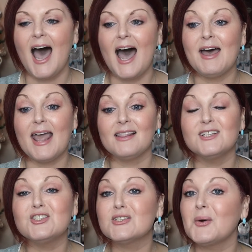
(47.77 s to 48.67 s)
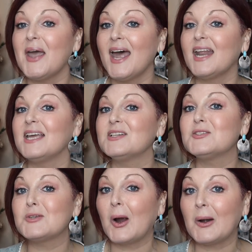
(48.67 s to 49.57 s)
And let's just go ahead and get
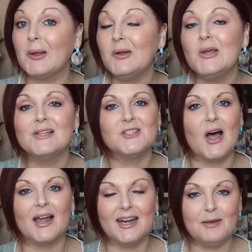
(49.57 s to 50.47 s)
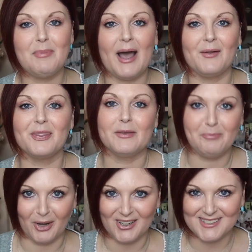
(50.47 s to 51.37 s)
started talking about the
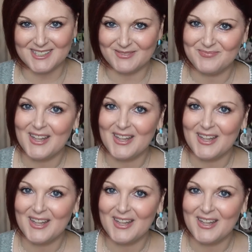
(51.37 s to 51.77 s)
books.